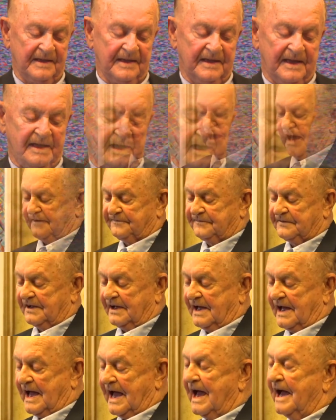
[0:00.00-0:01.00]
After
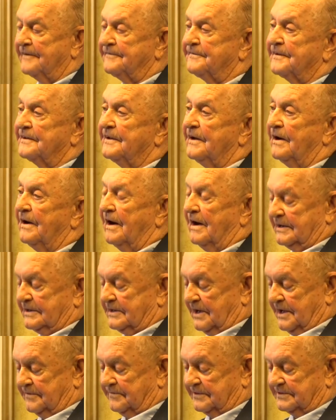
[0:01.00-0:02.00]
a half an hour
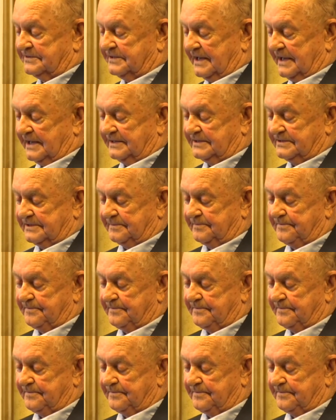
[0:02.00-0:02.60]
conversation,